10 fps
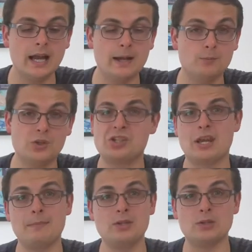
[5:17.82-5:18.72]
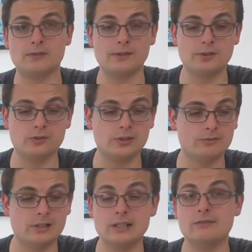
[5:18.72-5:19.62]
which can be useful if you're in a
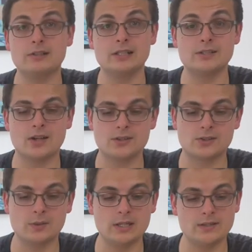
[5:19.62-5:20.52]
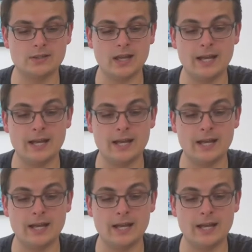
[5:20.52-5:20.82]
really, really tight squeeze.